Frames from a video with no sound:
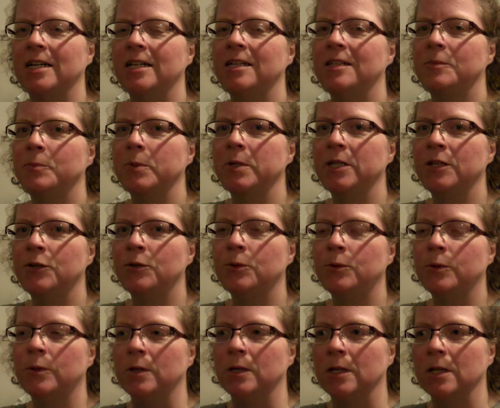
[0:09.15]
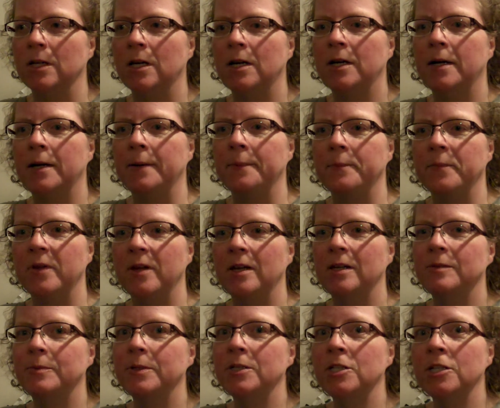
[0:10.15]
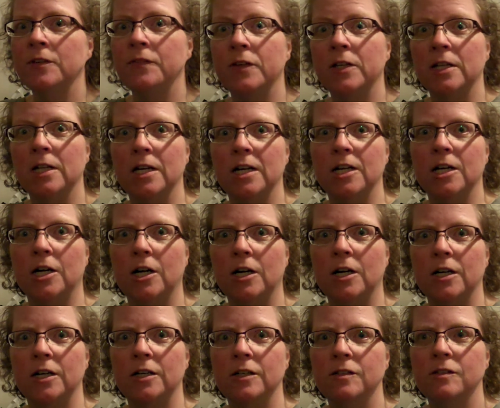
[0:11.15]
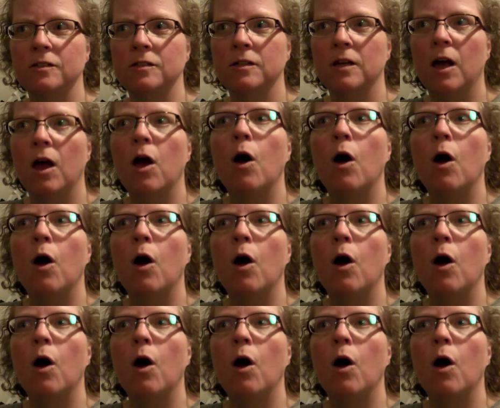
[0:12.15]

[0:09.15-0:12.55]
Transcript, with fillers: He's pretty cool, um, especially if you like cars